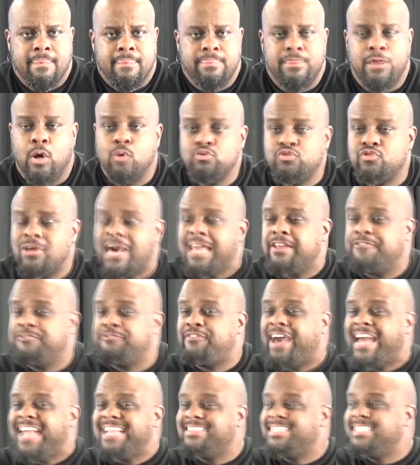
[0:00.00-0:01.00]
Don't try to
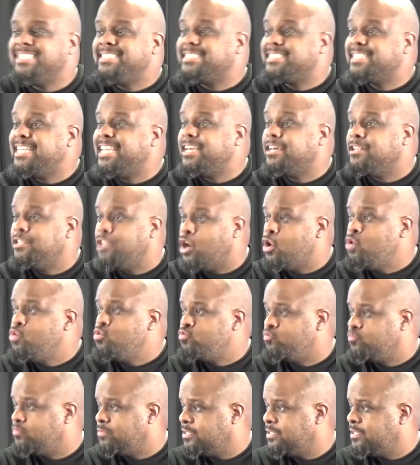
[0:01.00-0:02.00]
fight this thing
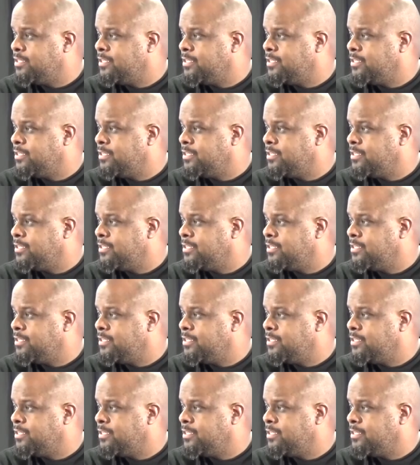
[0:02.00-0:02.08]
alone.